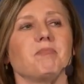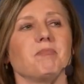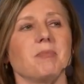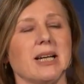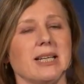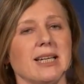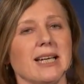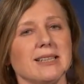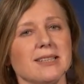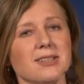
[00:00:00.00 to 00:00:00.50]

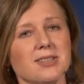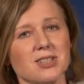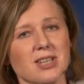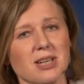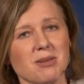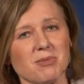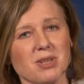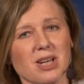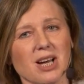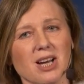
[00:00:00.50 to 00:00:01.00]
But at the
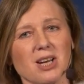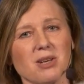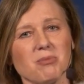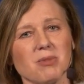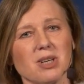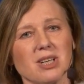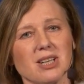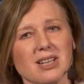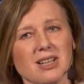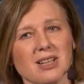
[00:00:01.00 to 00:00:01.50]
same
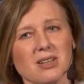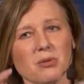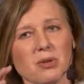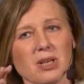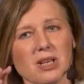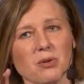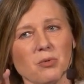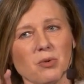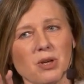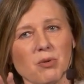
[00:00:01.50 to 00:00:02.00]
time,
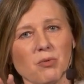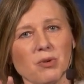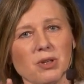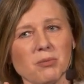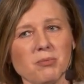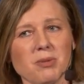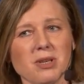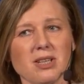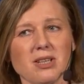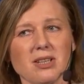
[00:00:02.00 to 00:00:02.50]
we will
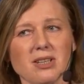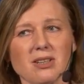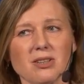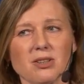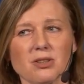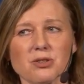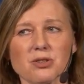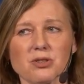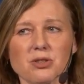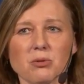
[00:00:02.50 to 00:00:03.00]
be
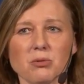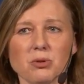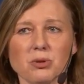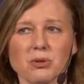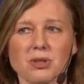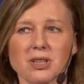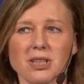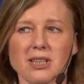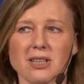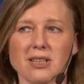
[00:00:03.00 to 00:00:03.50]
also
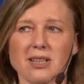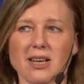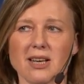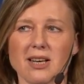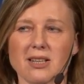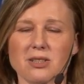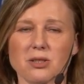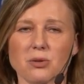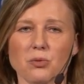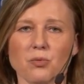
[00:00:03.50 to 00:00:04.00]
looking
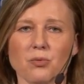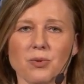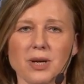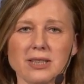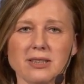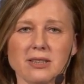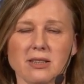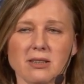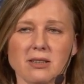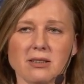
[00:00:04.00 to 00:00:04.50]
at
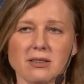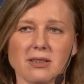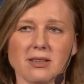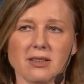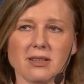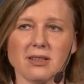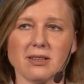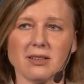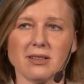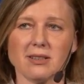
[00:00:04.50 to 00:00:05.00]
whether
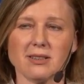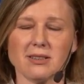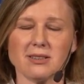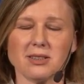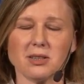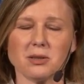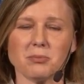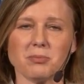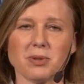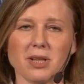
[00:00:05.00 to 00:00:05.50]

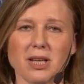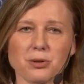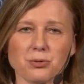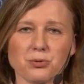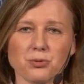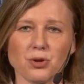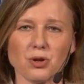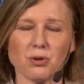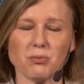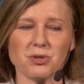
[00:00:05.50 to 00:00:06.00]
the
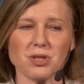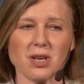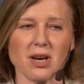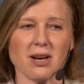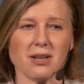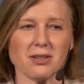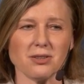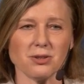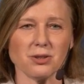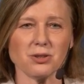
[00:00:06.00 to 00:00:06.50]
platforms
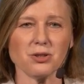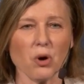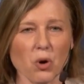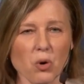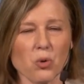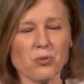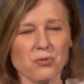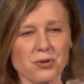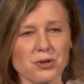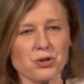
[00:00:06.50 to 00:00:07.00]
are not
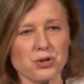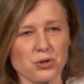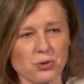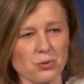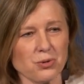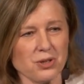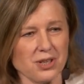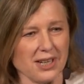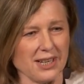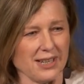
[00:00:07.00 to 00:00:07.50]

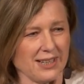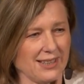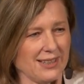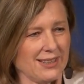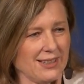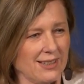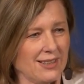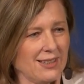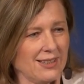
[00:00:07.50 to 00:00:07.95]
overshooting,